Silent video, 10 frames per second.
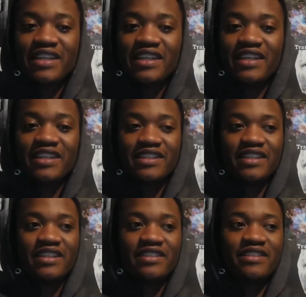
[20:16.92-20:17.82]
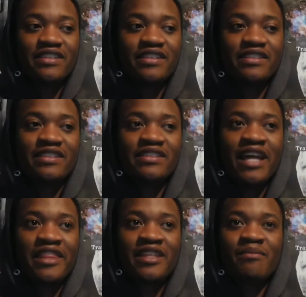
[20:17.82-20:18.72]
is
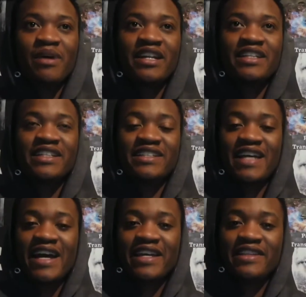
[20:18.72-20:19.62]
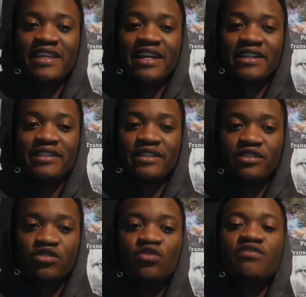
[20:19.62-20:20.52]
nothing but a desire that
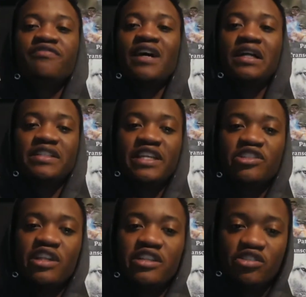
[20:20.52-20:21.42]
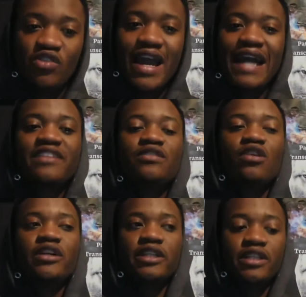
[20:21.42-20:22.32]
you felt and then you acted
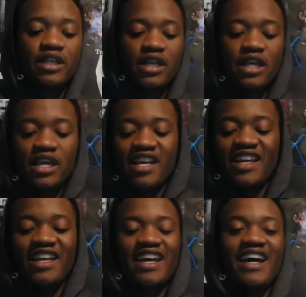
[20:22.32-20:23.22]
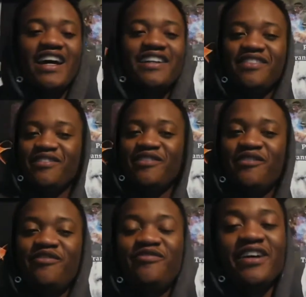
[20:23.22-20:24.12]
on it. And
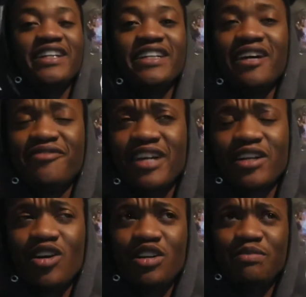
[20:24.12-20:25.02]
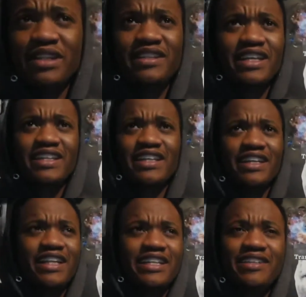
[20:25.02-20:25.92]
funny enough, that got me thinking
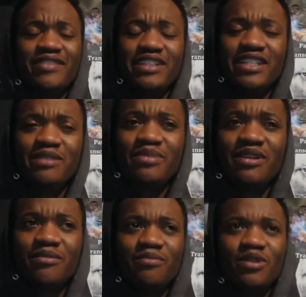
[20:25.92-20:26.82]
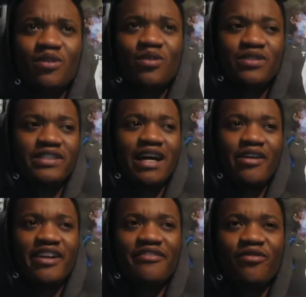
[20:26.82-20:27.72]
like even deeper, because now
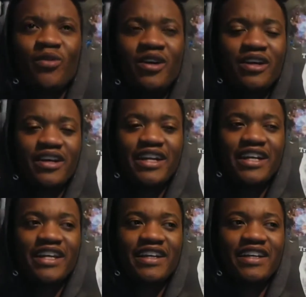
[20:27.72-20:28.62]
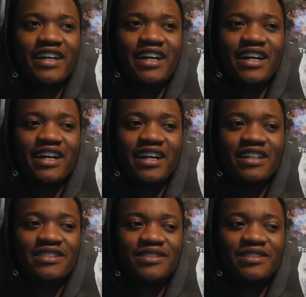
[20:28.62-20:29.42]
if we're uh,